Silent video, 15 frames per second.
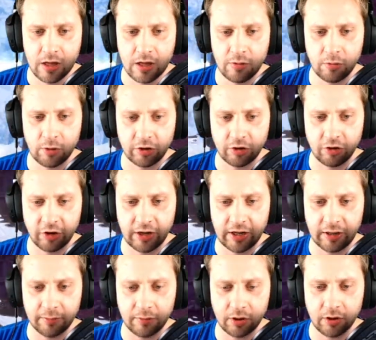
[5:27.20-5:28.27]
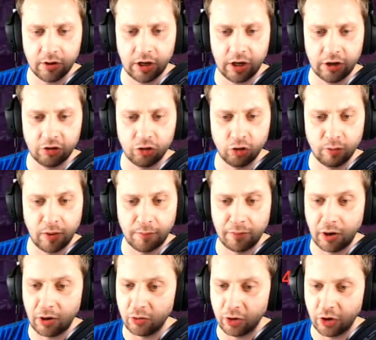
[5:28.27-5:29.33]
what's her name, Solvan
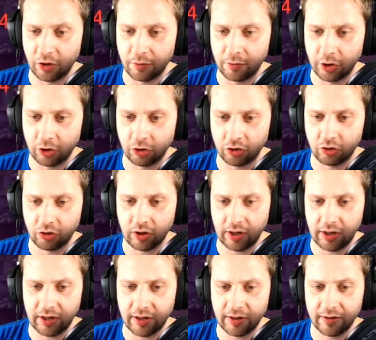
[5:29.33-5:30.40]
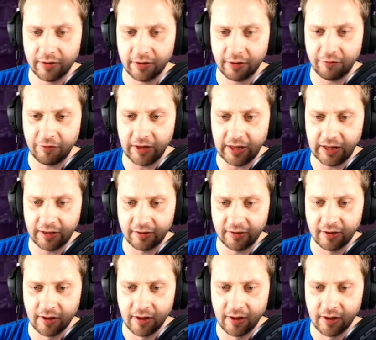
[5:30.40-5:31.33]
Bowyer, because the thing is,